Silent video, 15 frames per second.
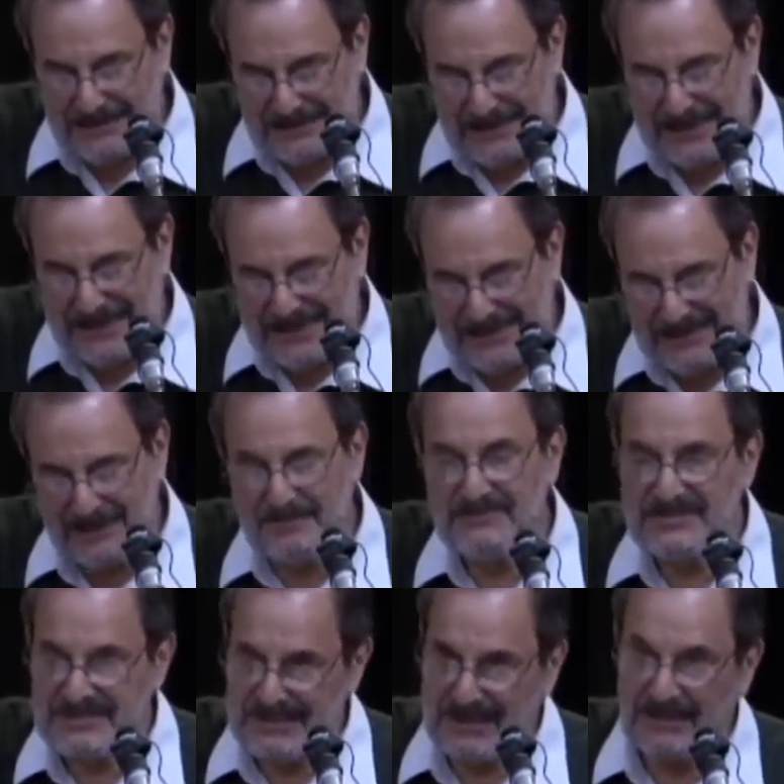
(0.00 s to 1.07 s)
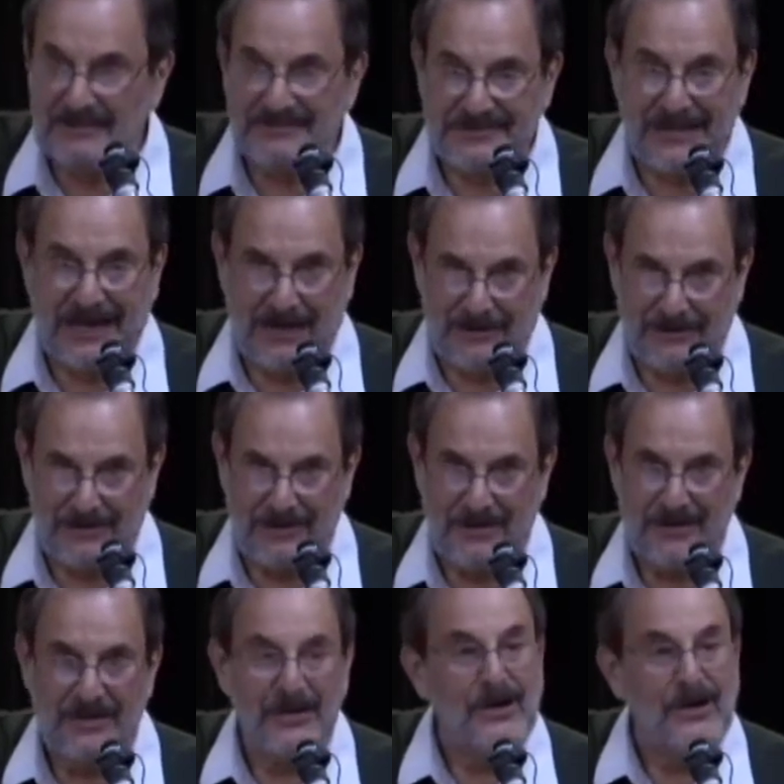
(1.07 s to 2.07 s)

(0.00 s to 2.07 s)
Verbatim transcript: lay himself down